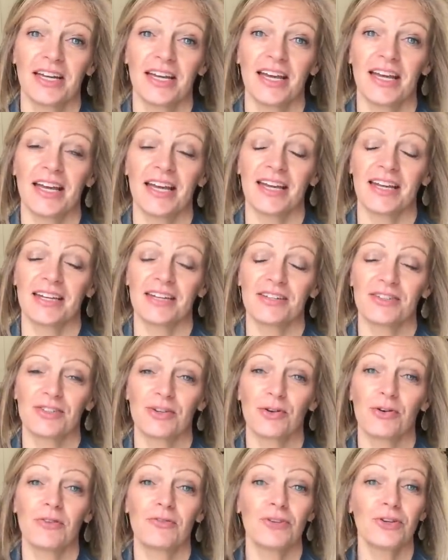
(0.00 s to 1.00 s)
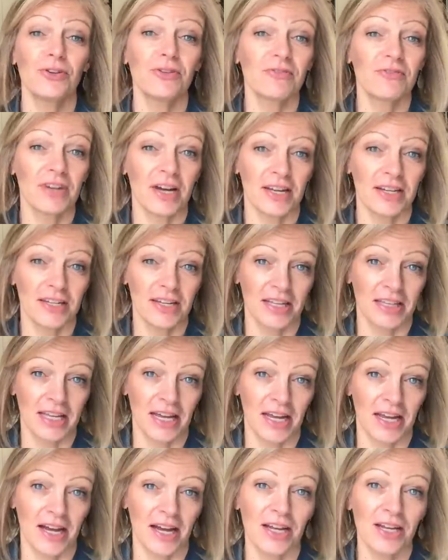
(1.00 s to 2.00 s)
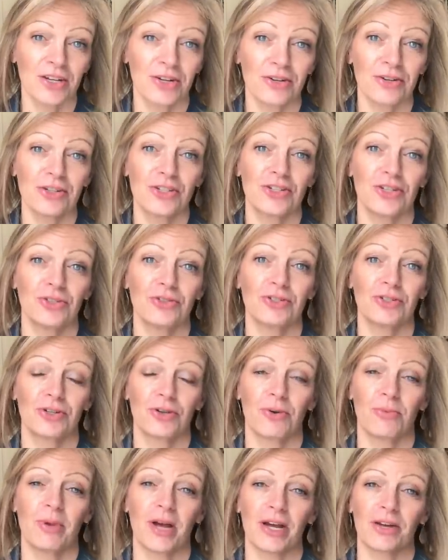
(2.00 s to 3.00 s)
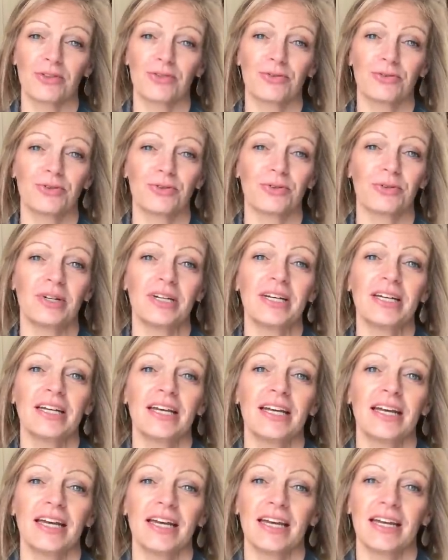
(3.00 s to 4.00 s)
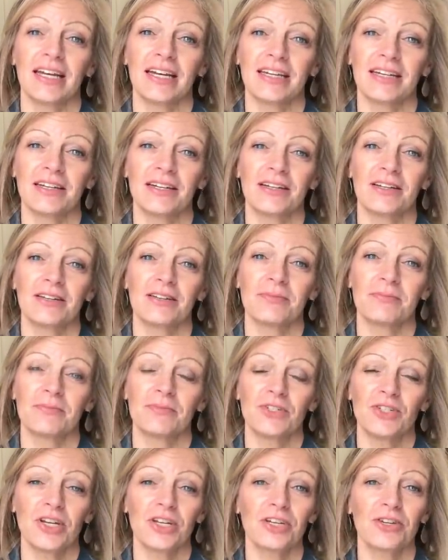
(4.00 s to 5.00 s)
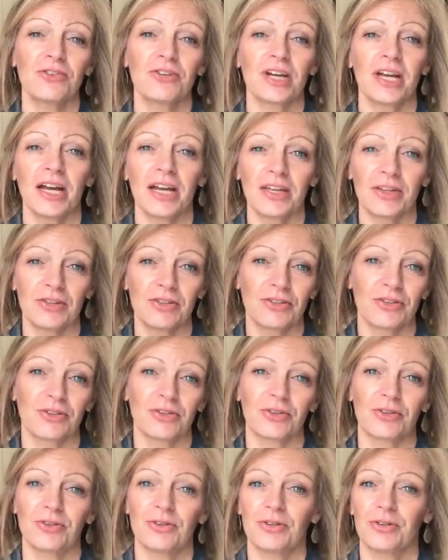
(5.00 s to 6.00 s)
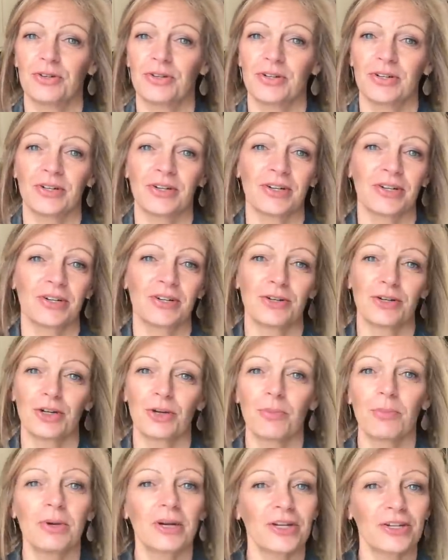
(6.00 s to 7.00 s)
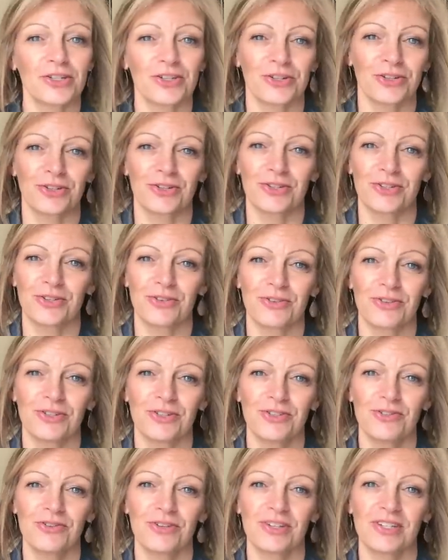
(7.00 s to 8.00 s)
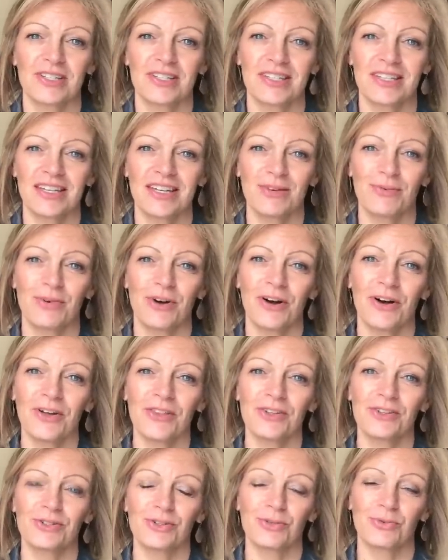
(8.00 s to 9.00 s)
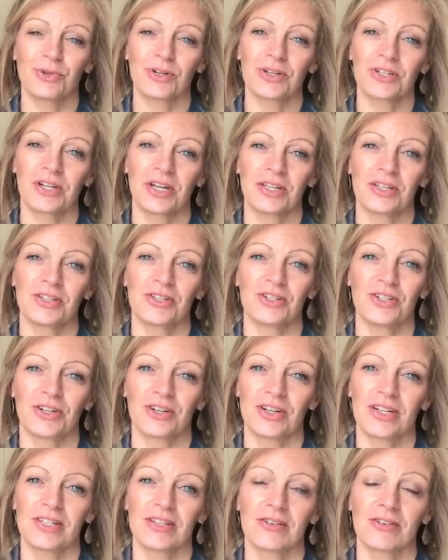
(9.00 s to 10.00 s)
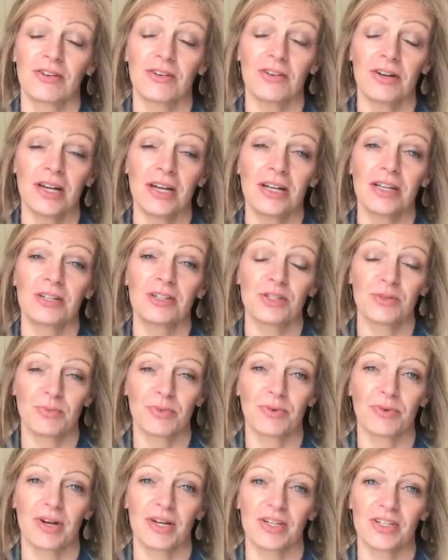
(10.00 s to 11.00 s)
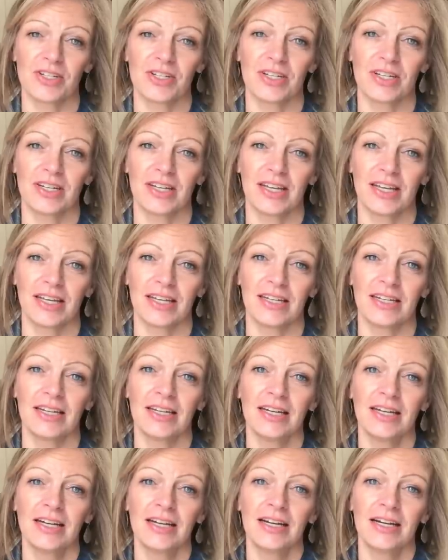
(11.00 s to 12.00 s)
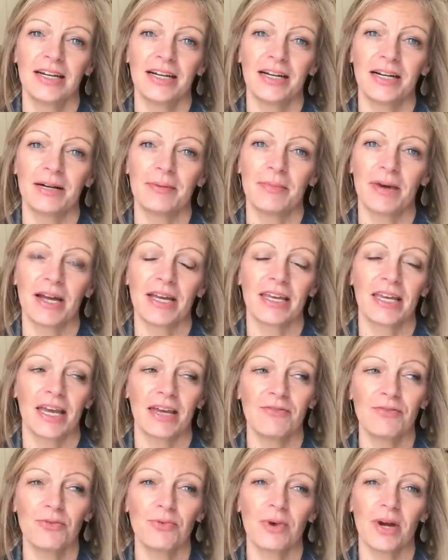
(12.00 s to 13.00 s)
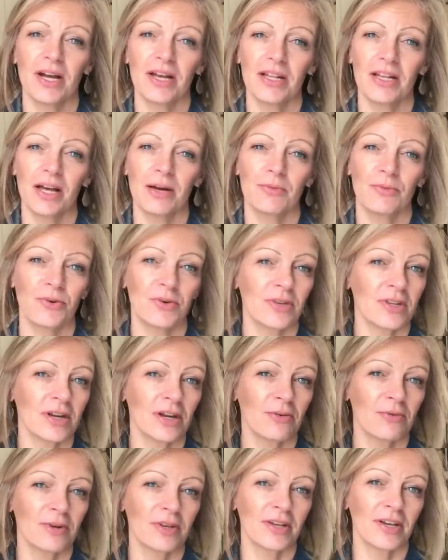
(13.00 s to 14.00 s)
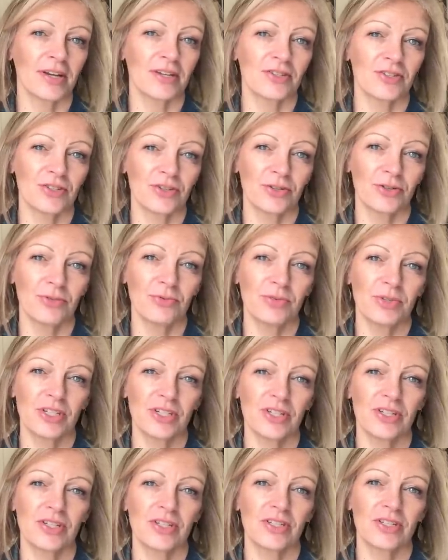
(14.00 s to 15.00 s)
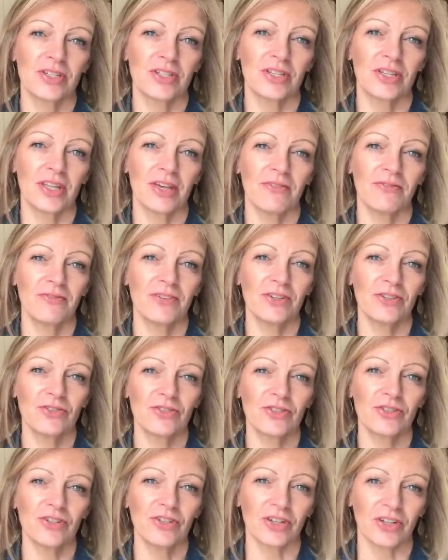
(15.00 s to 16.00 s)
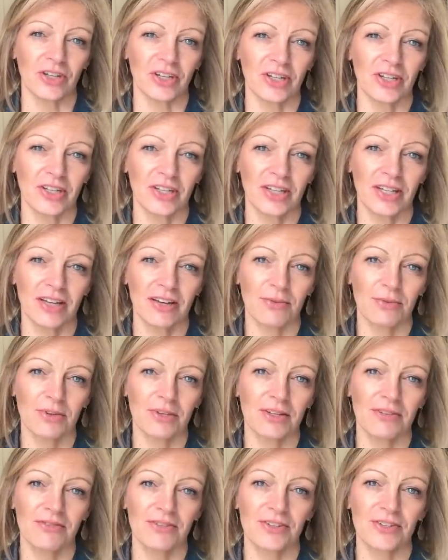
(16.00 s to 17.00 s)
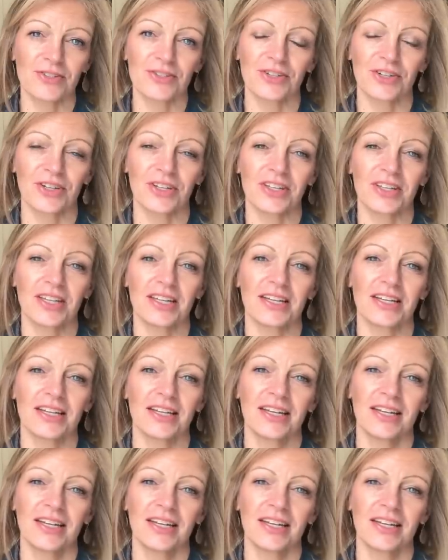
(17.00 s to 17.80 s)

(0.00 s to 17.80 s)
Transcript: And uh, so if you have not done that, I encourage you to go back through and um, check your calendar or or your pictures so that you can see all that you worked on this year. It's a great inspiration, and um, I gave away a lot more than I realized too, which is that feels good. That really feels good that